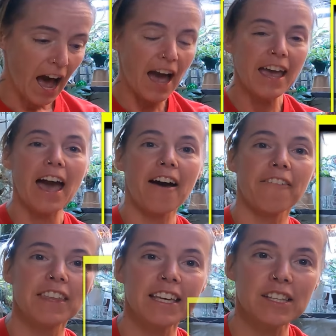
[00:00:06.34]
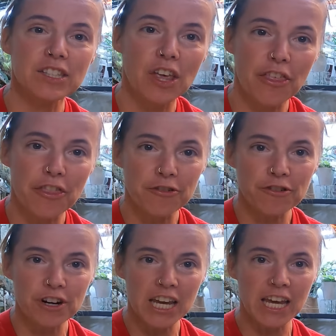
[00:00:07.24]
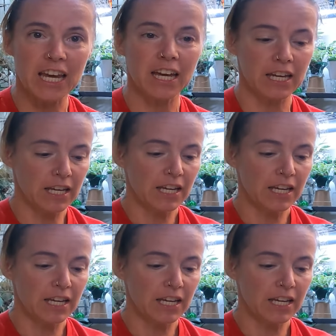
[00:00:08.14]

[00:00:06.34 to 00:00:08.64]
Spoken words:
I have these three